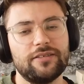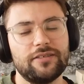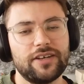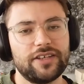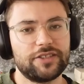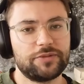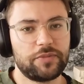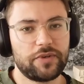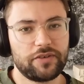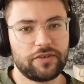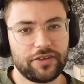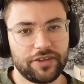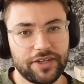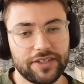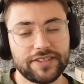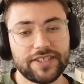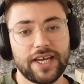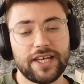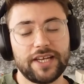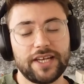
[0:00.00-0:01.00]
it's been really
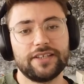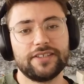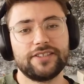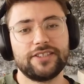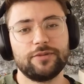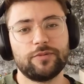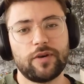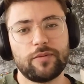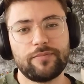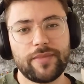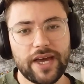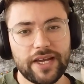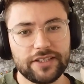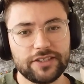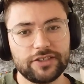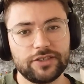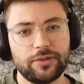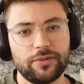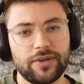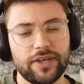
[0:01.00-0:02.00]
exciting to see what Meta
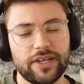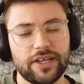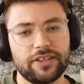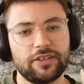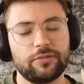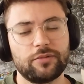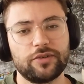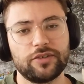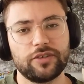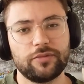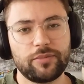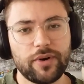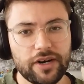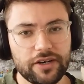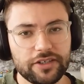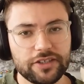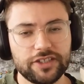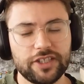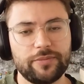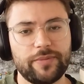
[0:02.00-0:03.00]
is doing in the world of
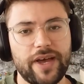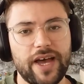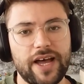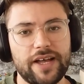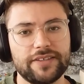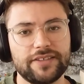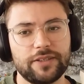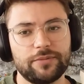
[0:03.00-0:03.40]
partnership ads,